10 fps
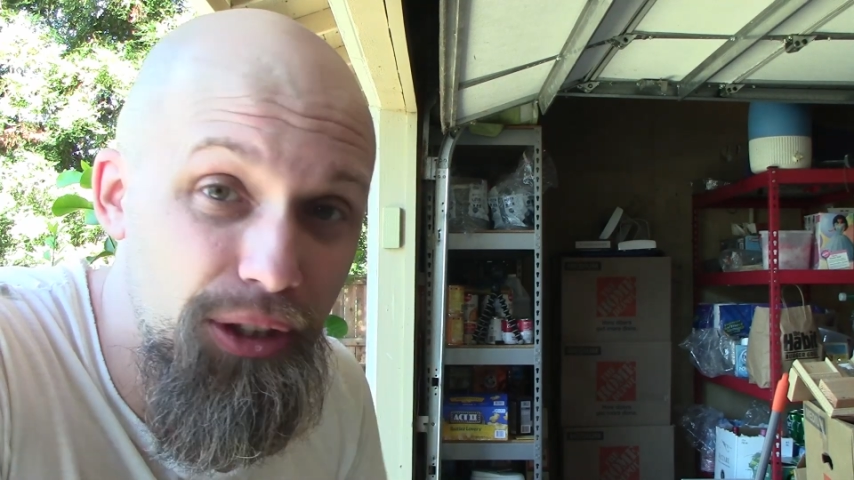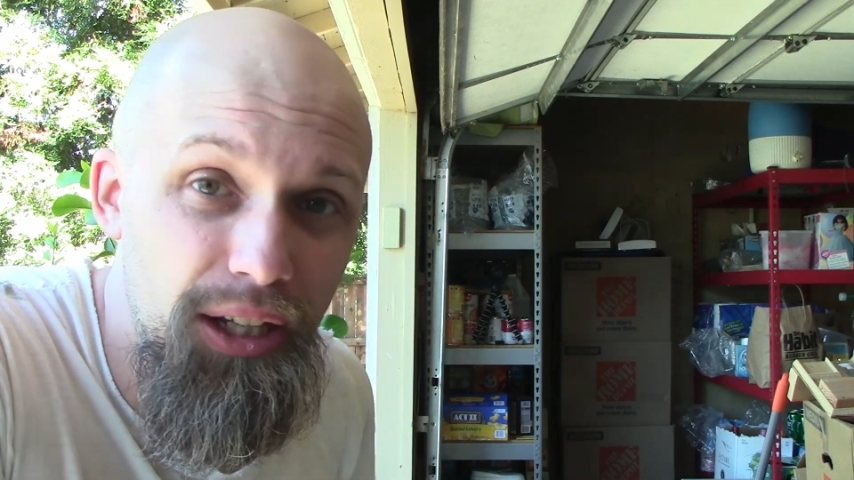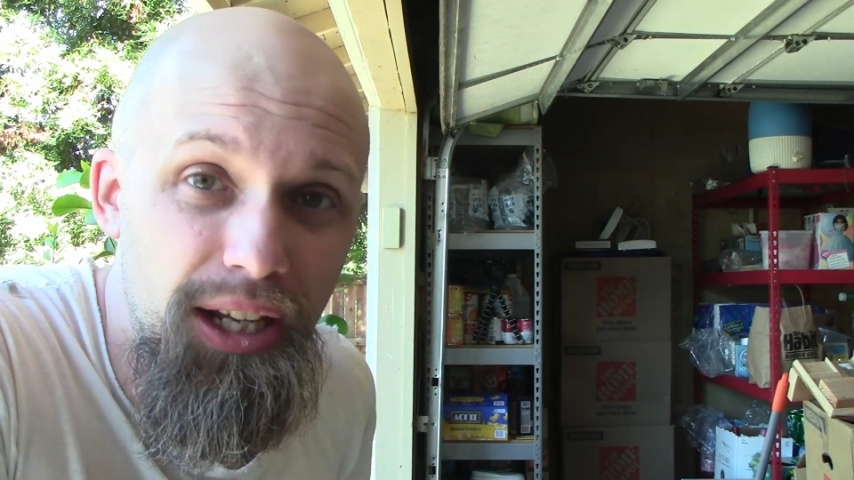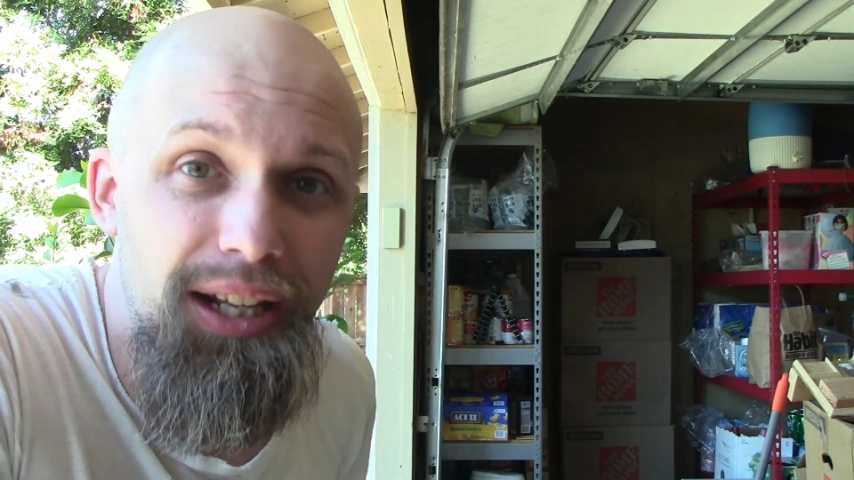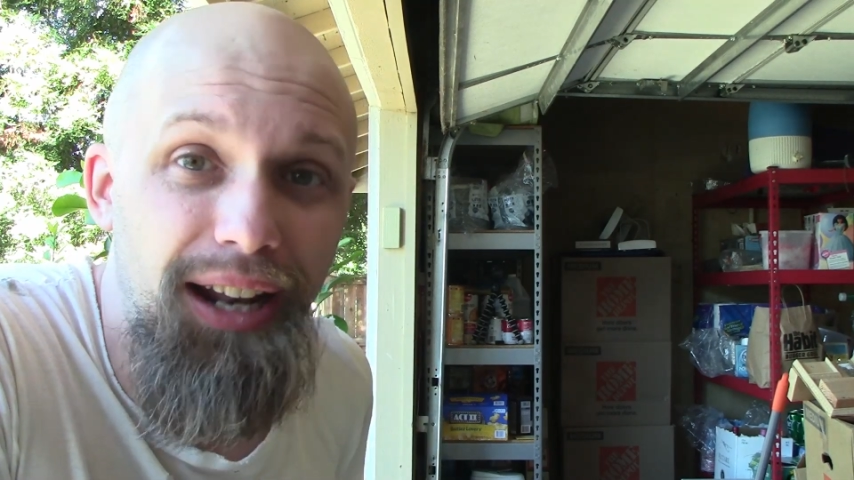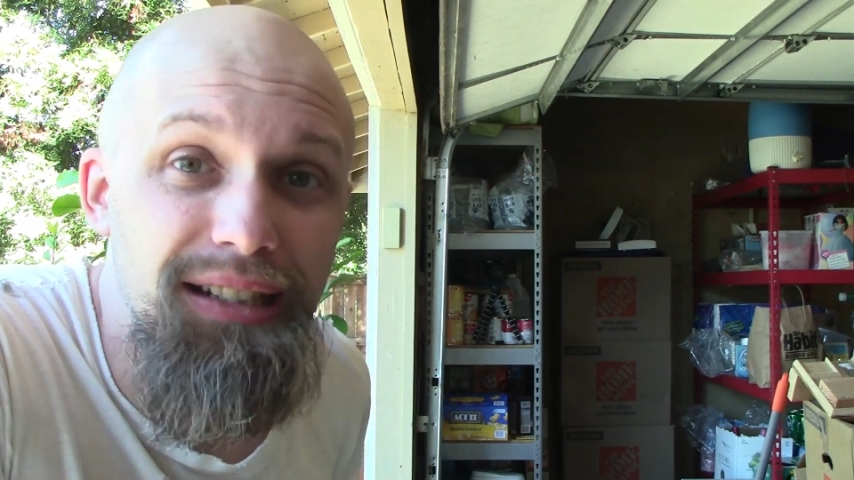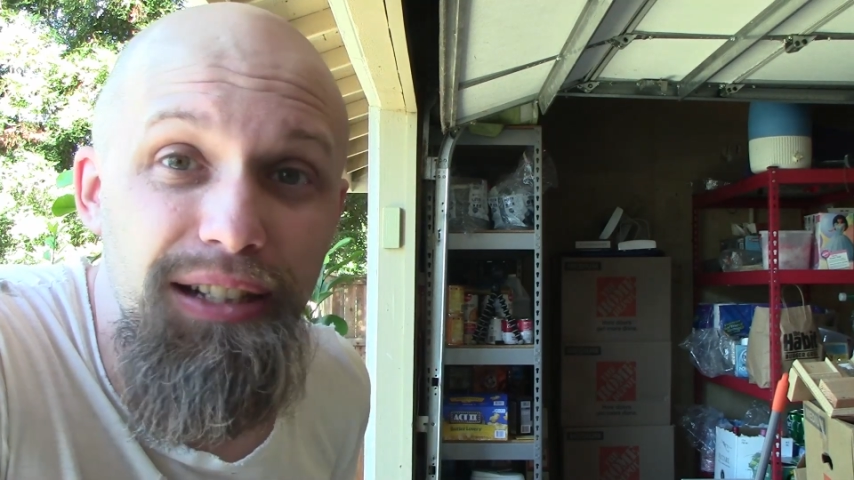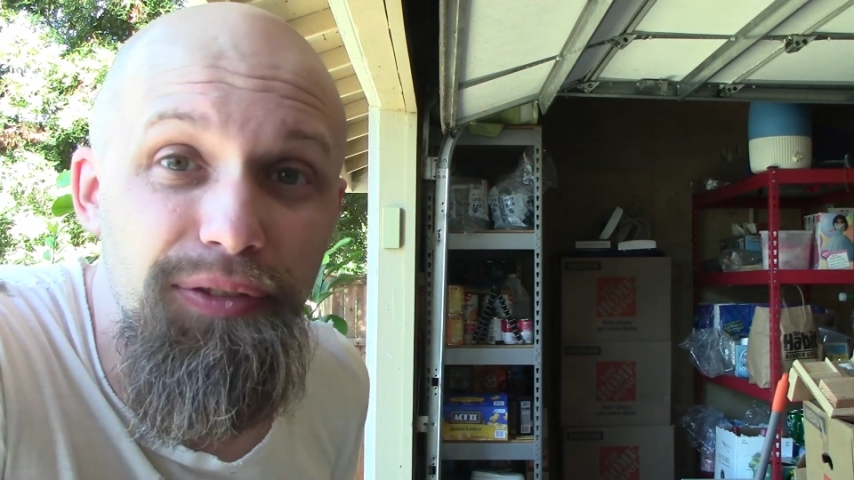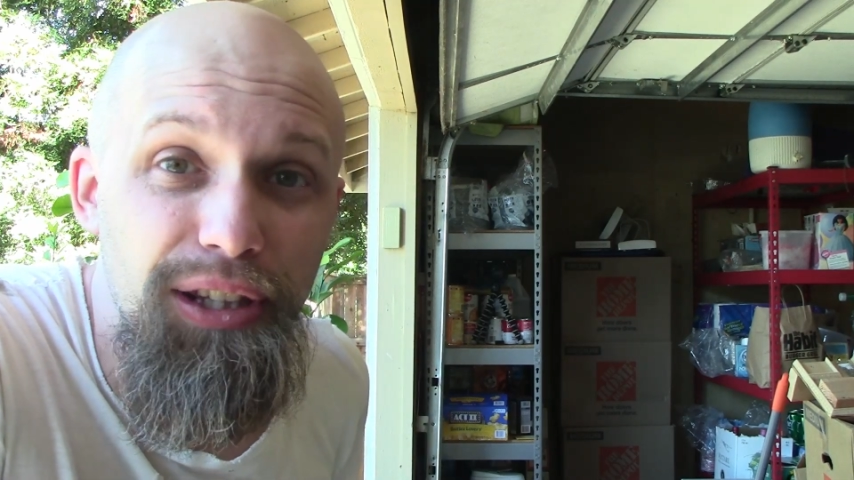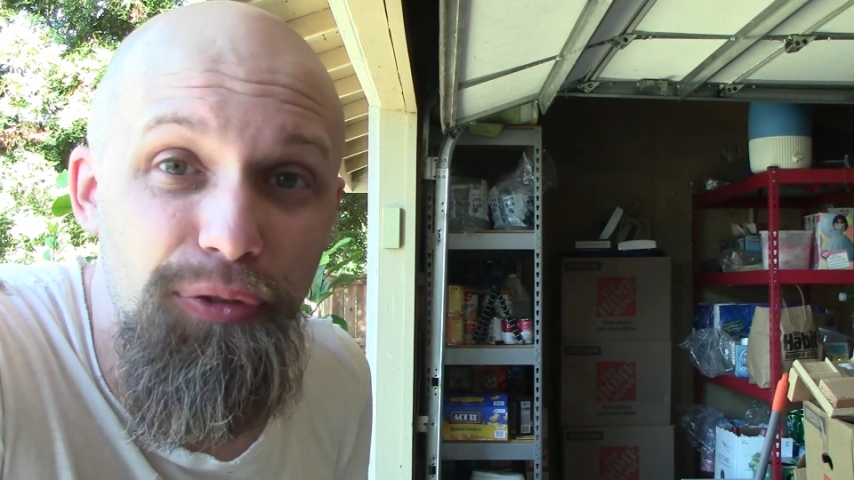
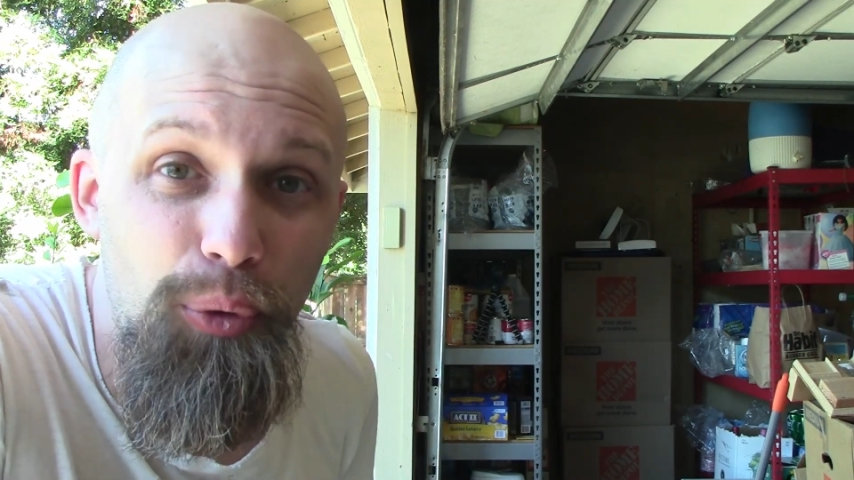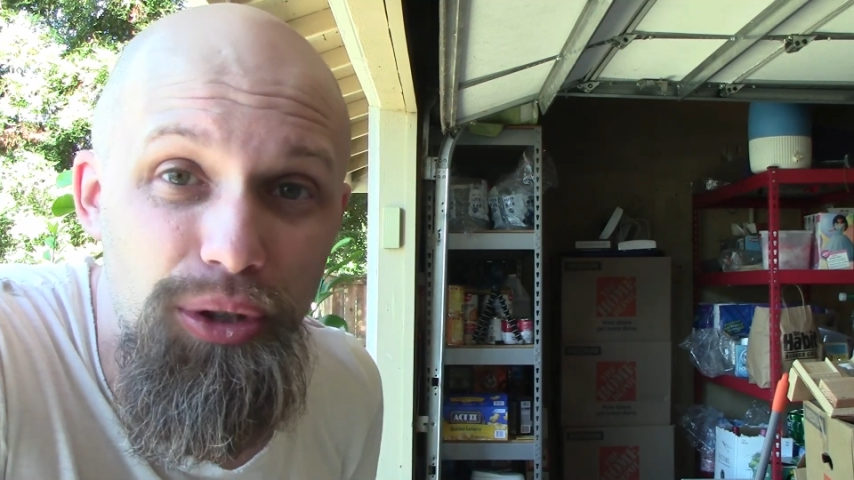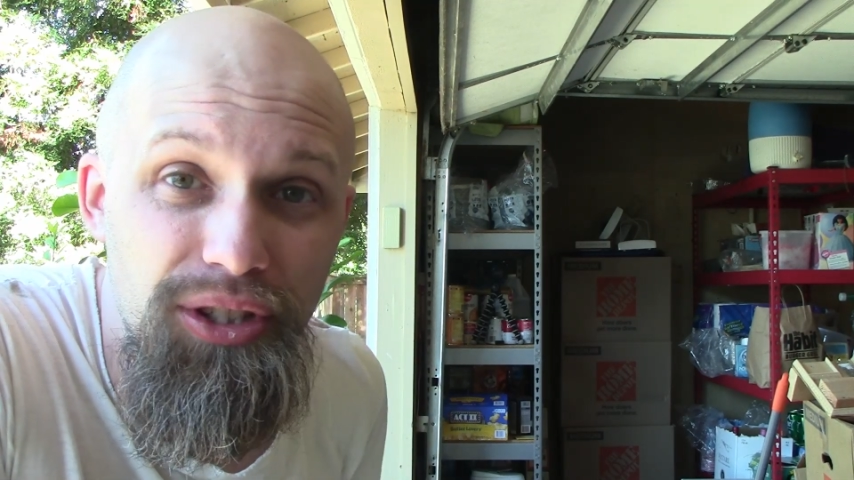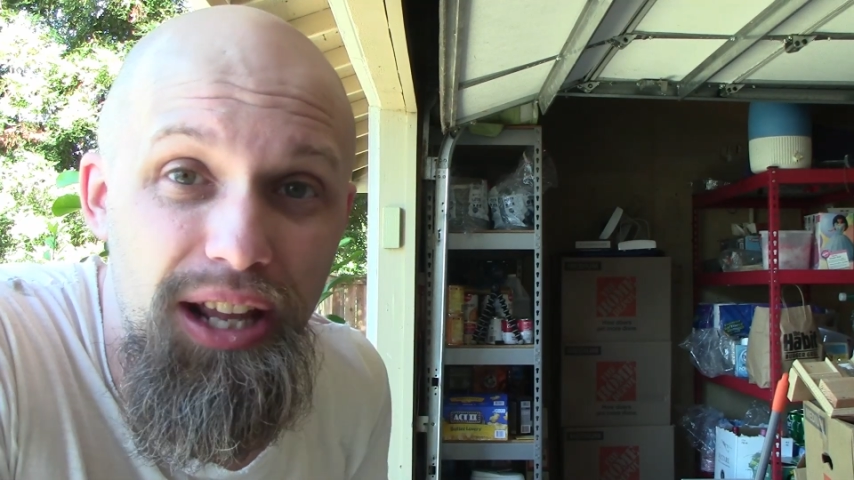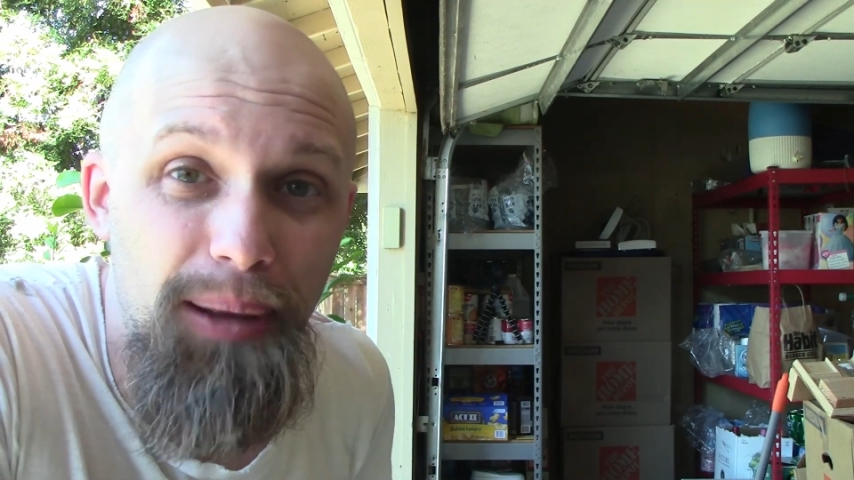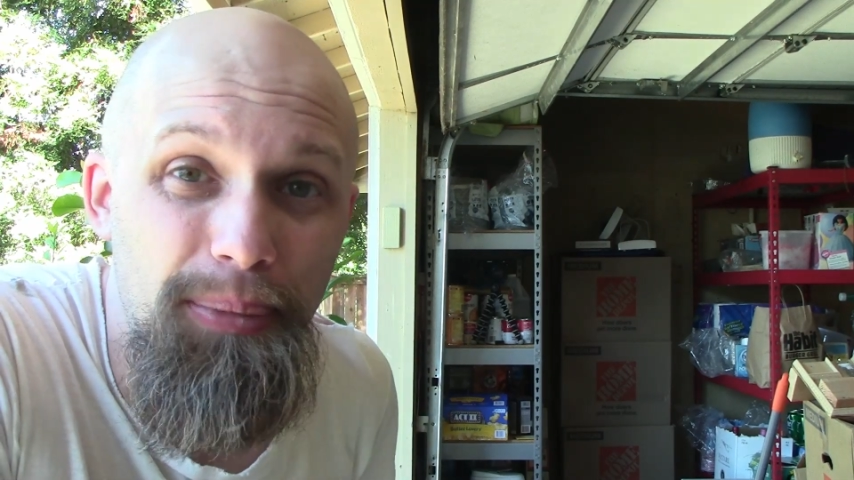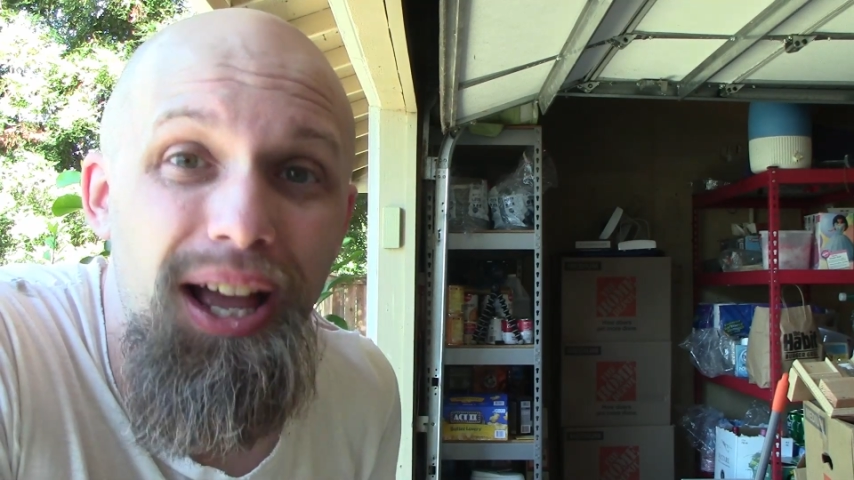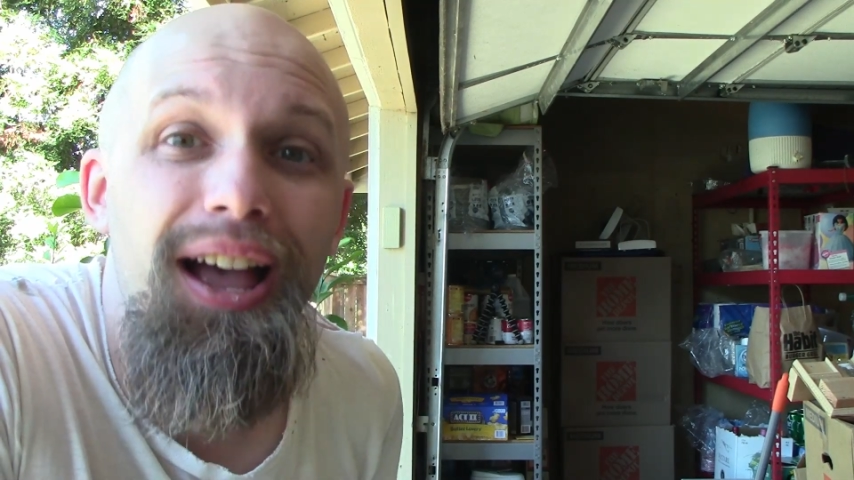1954 setup.